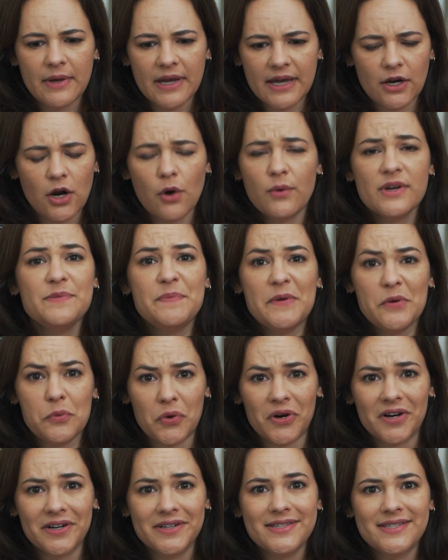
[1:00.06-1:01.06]
It could always be
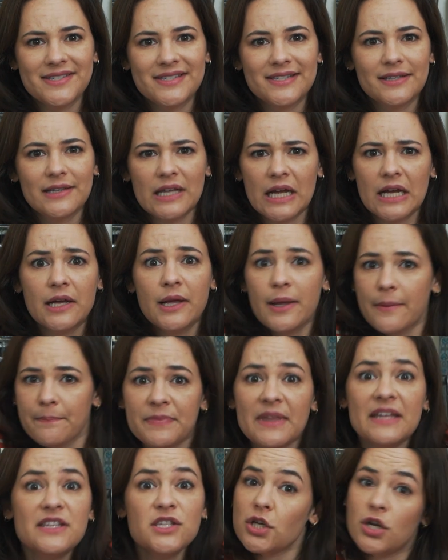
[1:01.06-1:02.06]
worse.
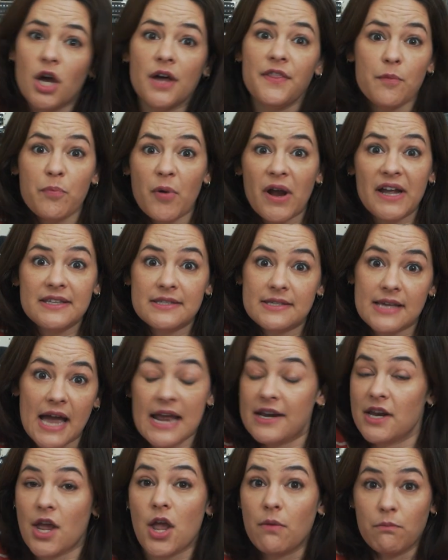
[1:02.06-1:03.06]
Let's look on the bright
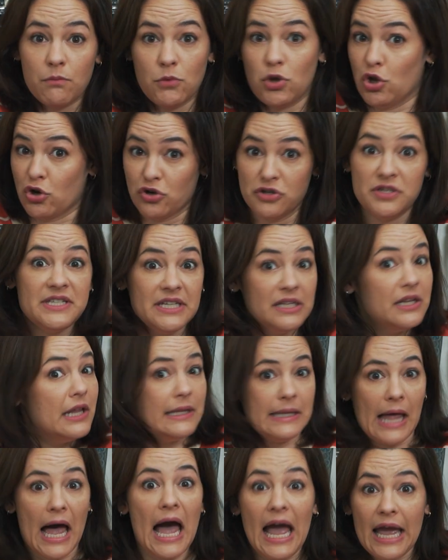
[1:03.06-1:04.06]
side. You're still
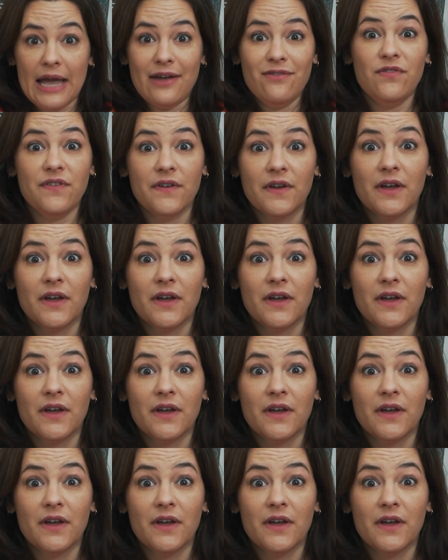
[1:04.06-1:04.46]
alive.